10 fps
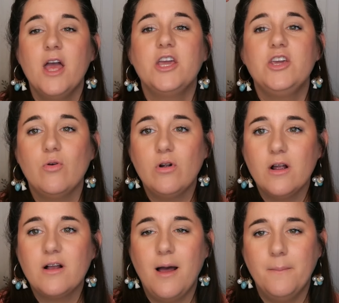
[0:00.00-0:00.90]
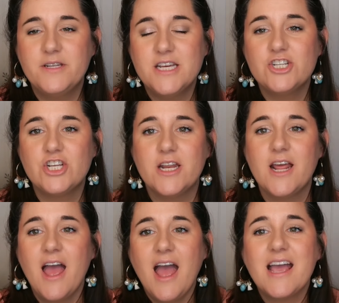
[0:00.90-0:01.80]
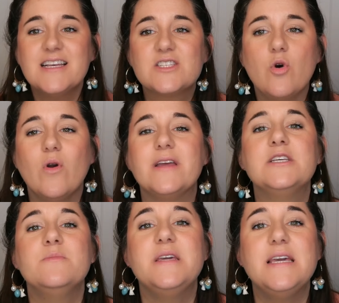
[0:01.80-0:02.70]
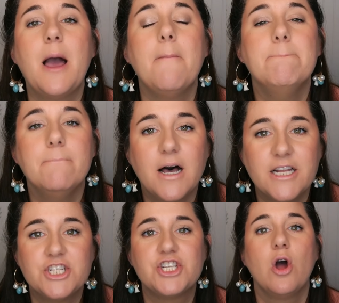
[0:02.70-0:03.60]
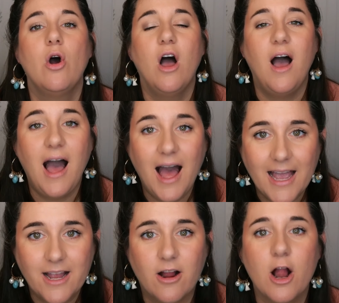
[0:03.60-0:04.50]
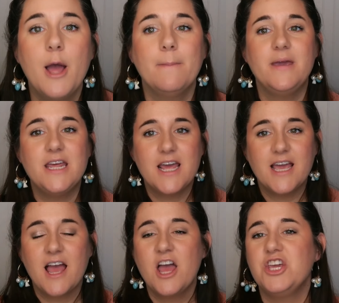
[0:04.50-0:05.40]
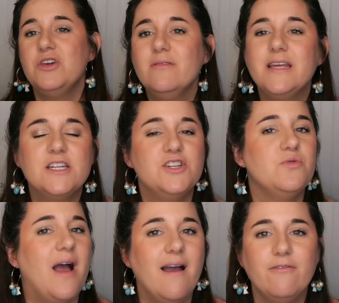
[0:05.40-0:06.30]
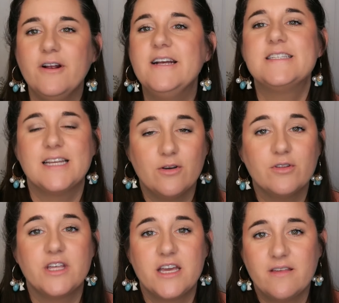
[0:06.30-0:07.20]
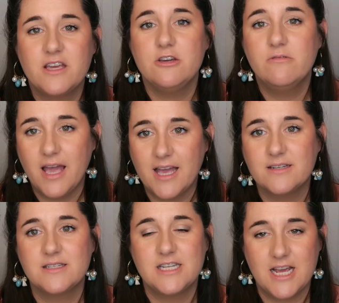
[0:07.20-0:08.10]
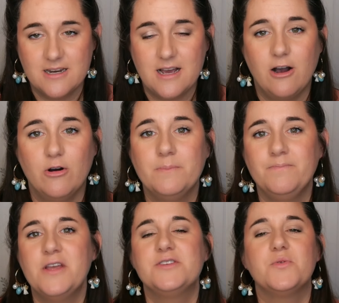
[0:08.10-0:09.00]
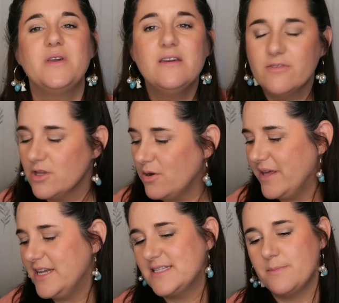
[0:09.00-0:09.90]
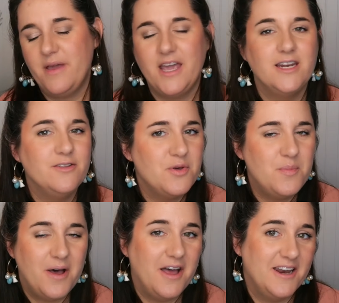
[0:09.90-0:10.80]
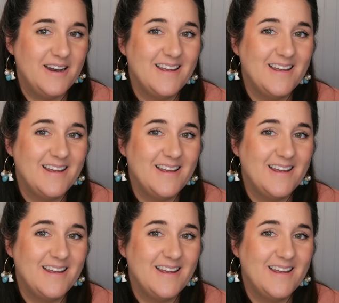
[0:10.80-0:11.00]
your competition is going to be much higher, meaning you need to do every single thing that you can to stand out. So even though it is a pain in the butt